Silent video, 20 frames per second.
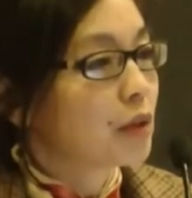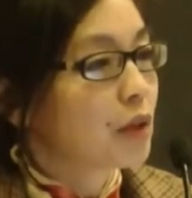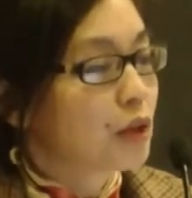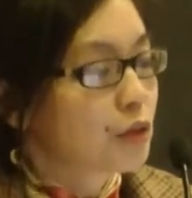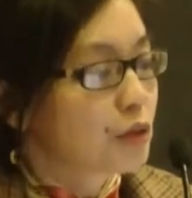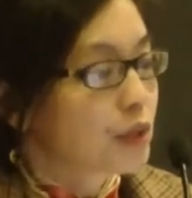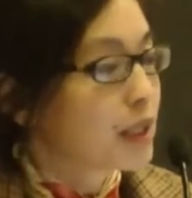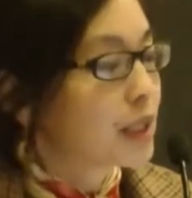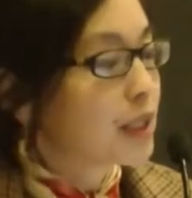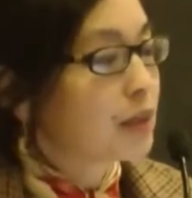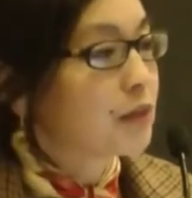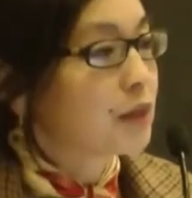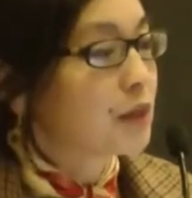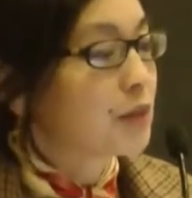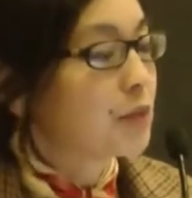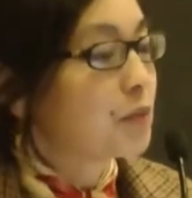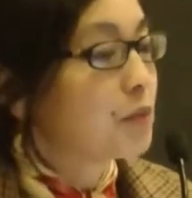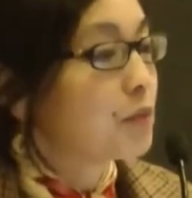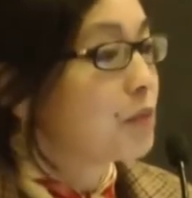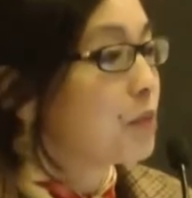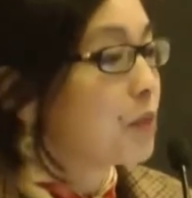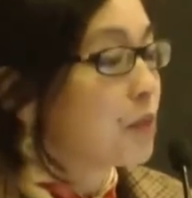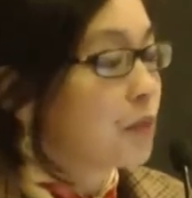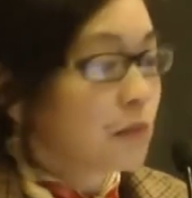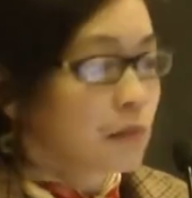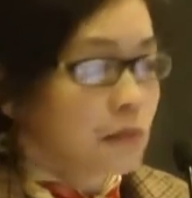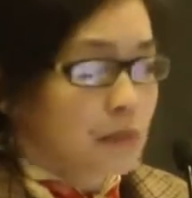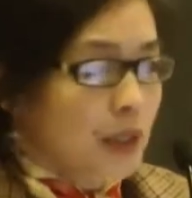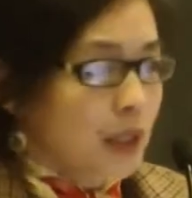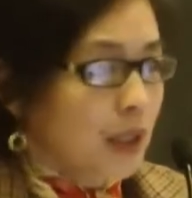aggressively
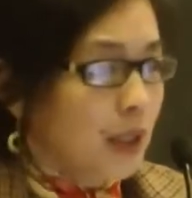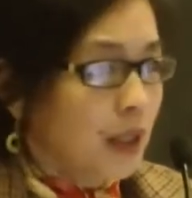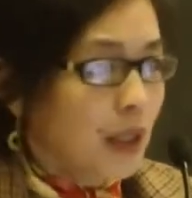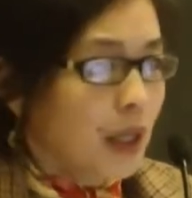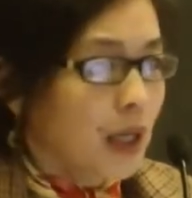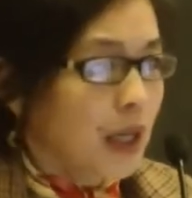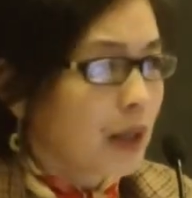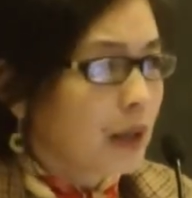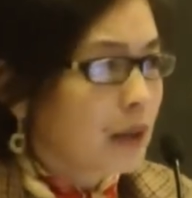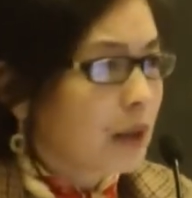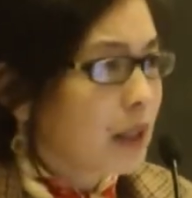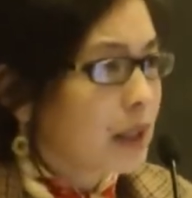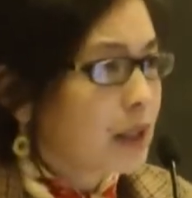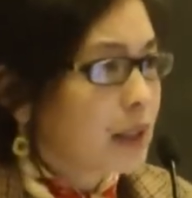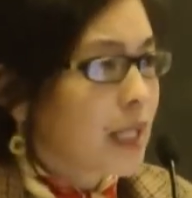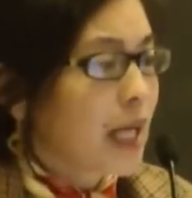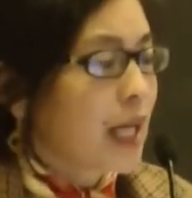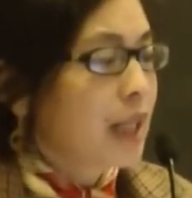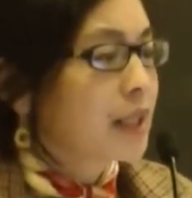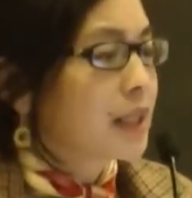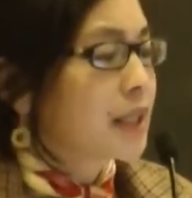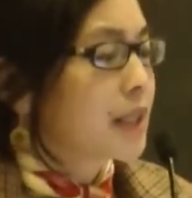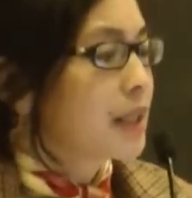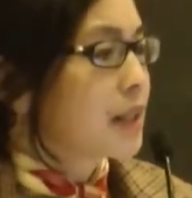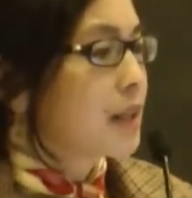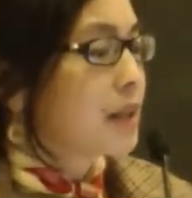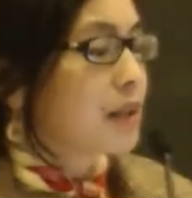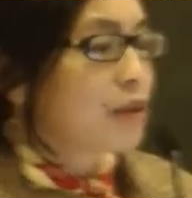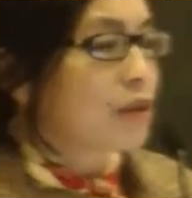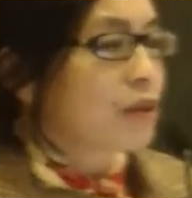attack
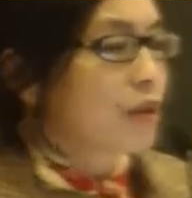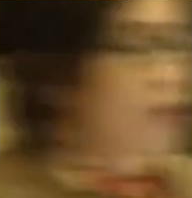us